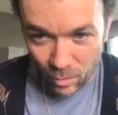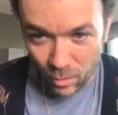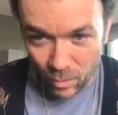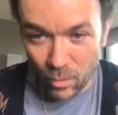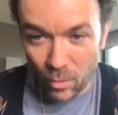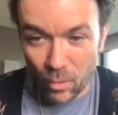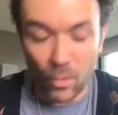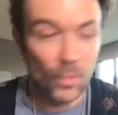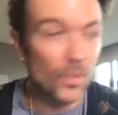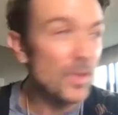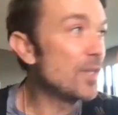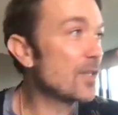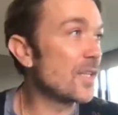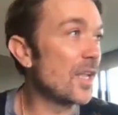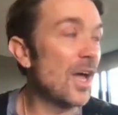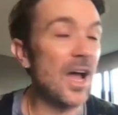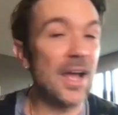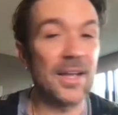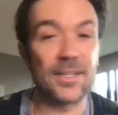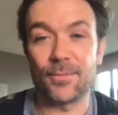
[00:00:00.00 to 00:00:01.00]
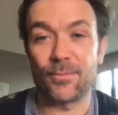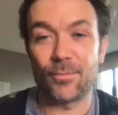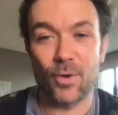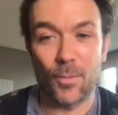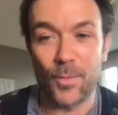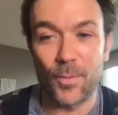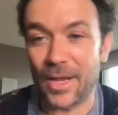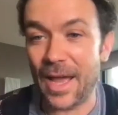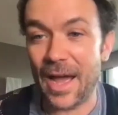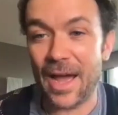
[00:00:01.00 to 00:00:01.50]
all these lies and
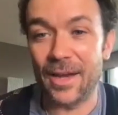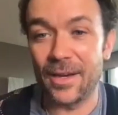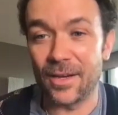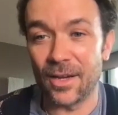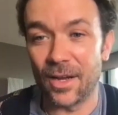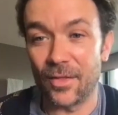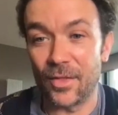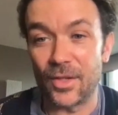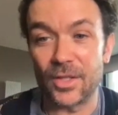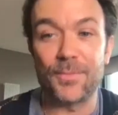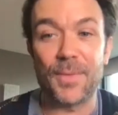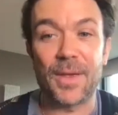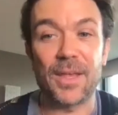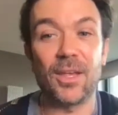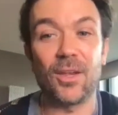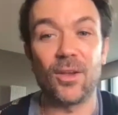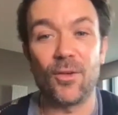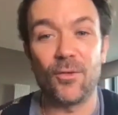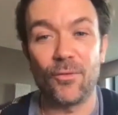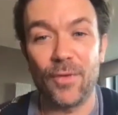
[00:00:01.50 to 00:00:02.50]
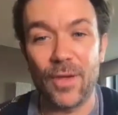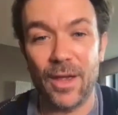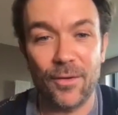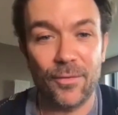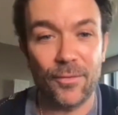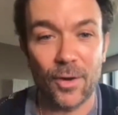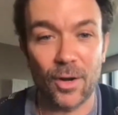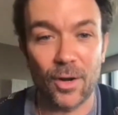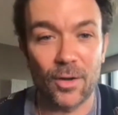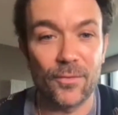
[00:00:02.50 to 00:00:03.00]
propaganda that's making you
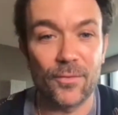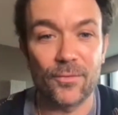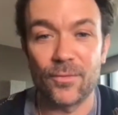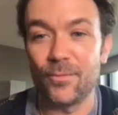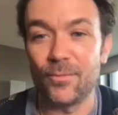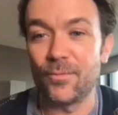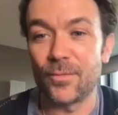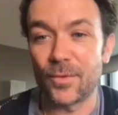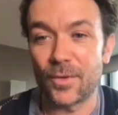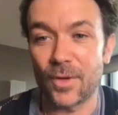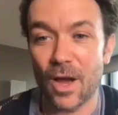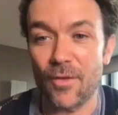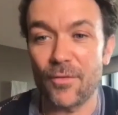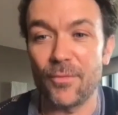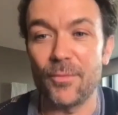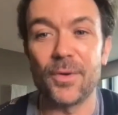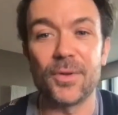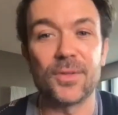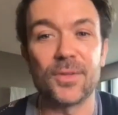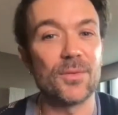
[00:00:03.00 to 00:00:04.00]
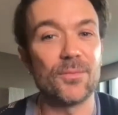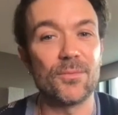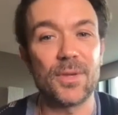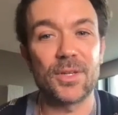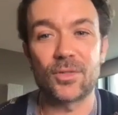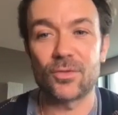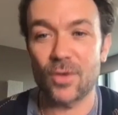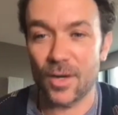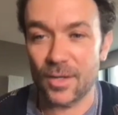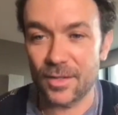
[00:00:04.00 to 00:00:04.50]
fearful of governments and
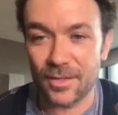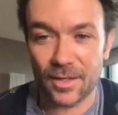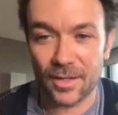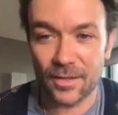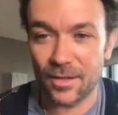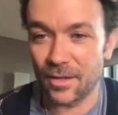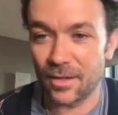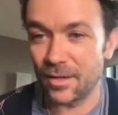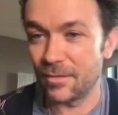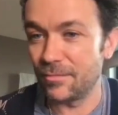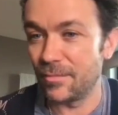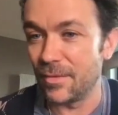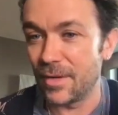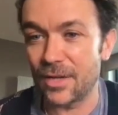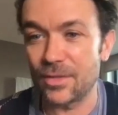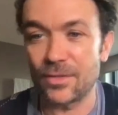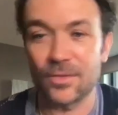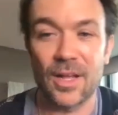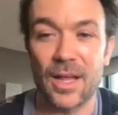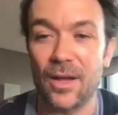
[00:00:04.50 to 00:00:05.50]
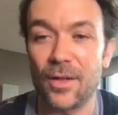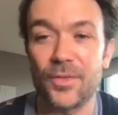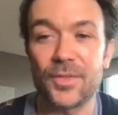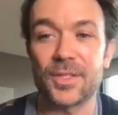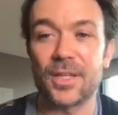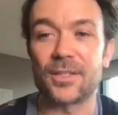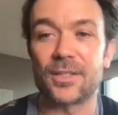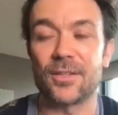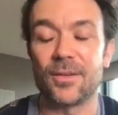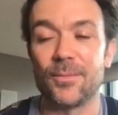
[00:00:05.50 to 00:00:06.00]
mistrusting the national health
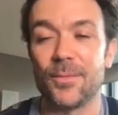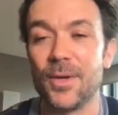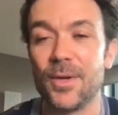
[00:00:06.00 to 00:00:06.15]
system.